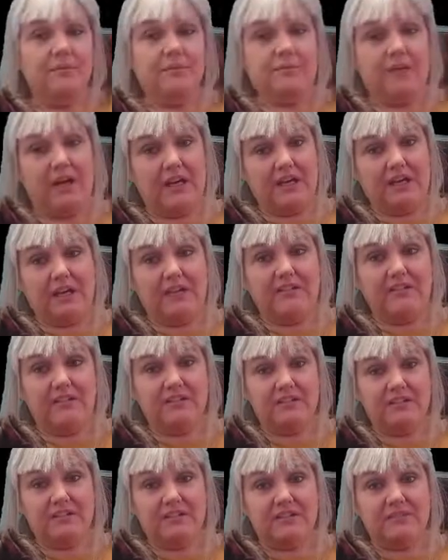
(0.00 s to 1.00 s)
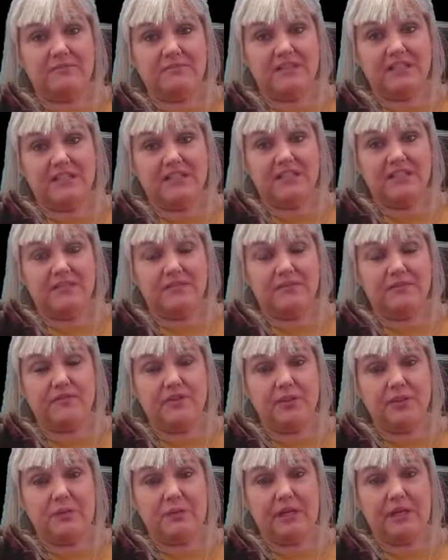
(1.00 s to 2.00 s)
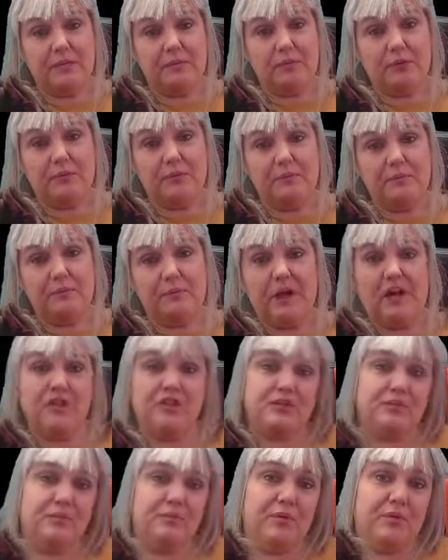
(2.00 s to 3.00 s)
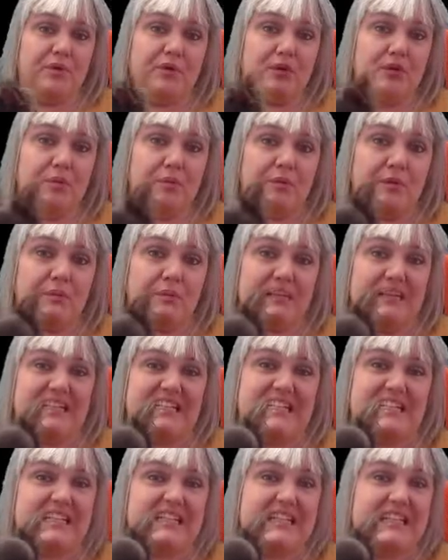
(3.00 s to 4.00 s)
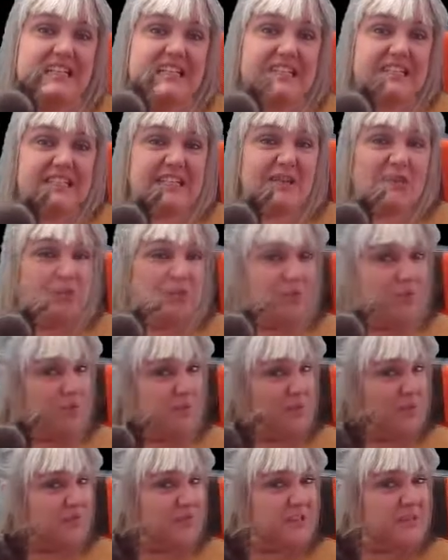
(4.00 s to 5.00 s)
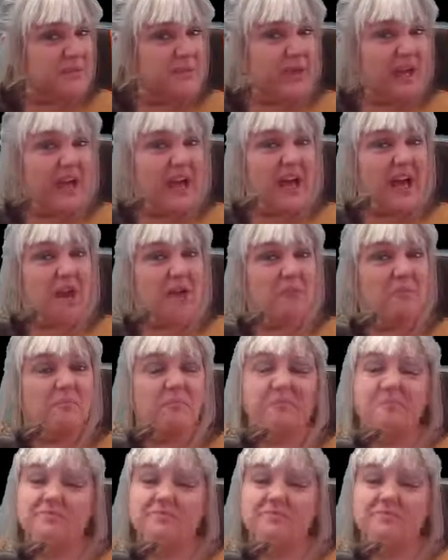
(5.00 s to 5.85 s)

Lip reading: Might get around to speaking to a few people. Might jump on a couple of meetings, see what the world's about.